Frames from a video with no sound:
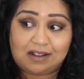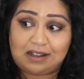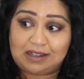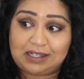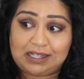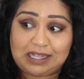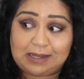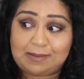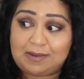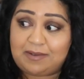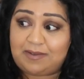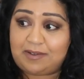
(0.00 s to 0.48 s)

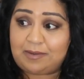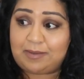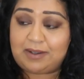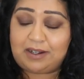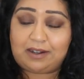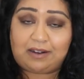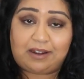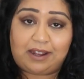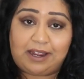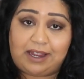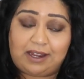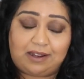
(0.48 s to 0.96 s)
Some of them
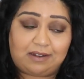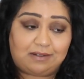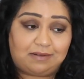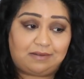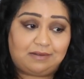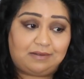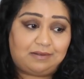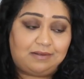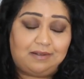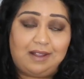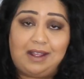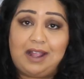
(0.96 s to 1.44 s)
are like,
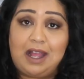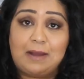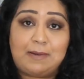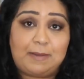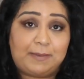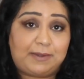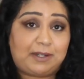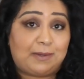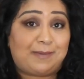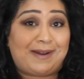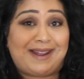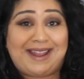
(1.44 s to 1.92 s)
they come
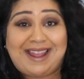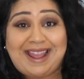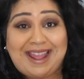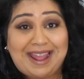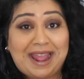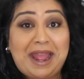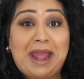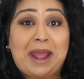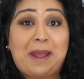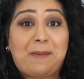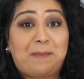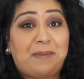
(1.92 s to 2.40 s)
up to my
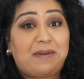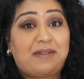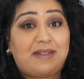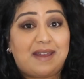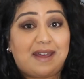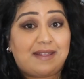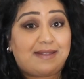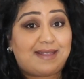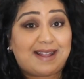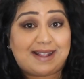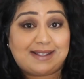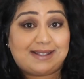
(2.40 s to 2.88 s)
hip,
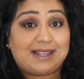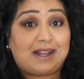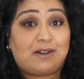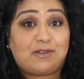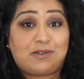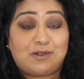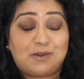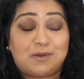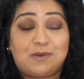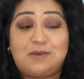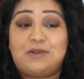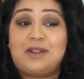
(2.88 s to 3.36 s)
that's
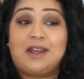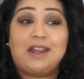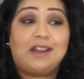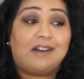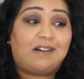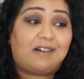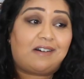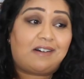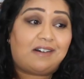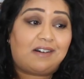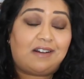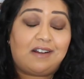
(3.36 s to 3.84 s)
how tall they
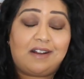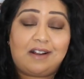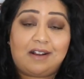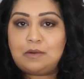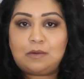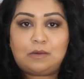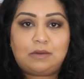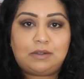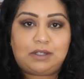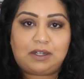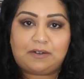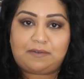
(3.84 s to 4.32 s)
are.
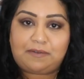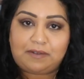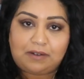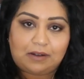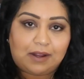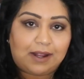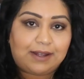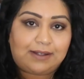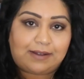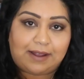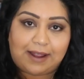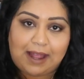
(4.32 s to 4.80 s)
All different
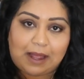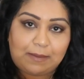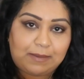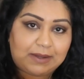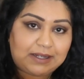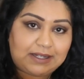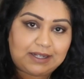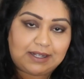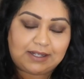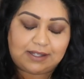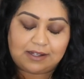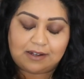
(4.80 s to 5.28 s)
like
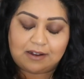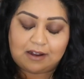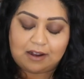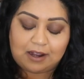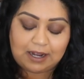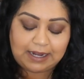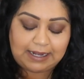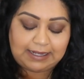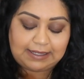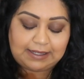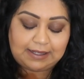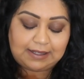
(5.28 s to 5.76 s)
diameters and
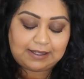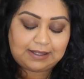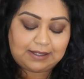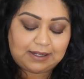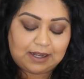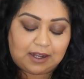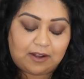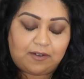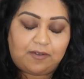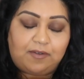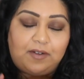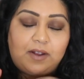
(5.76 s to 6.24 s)
heights and
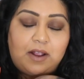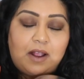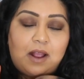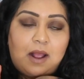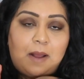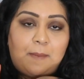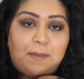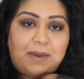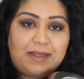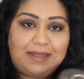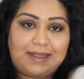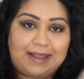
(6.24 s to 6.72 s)
stuff.
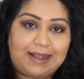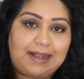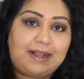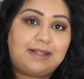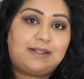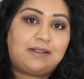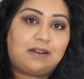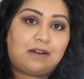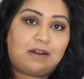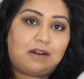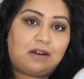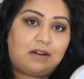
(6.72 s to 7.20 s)
But
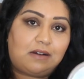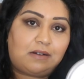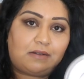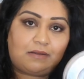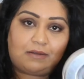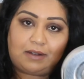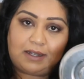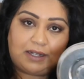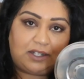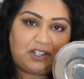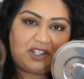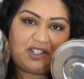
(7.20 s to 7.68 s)
these
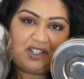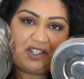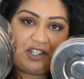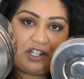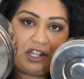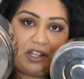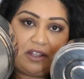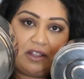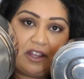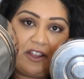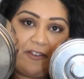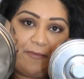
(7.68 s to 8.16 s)
are like just
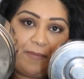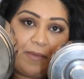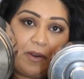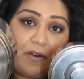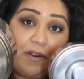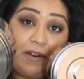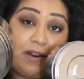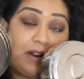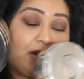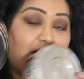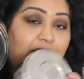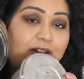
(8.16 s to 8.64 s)
two that I've
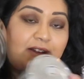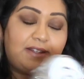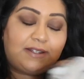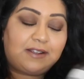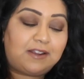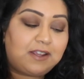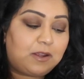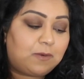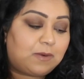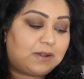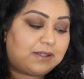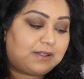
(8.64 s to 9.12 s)
borrowed. I couldn't
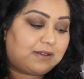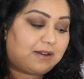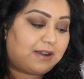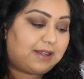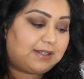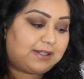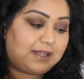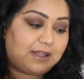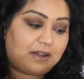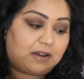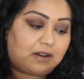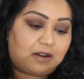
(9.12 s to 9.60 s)
tell you what
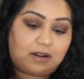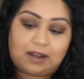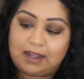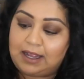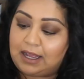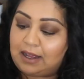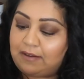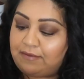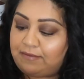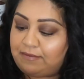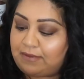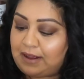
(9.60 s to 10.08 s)
size they are. I
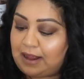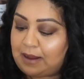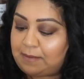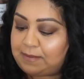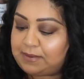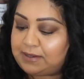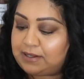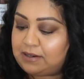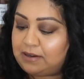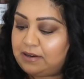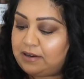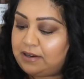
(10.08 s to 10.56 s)
have
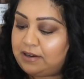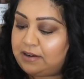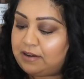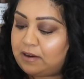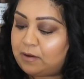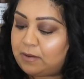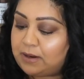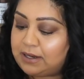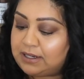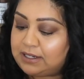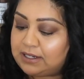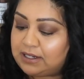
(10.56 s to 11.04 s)
absolutely
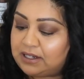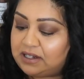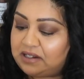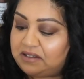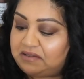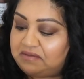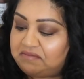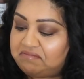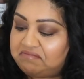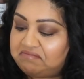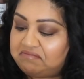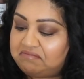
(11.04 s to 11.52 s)
no
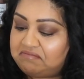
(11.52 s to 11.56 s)
idea.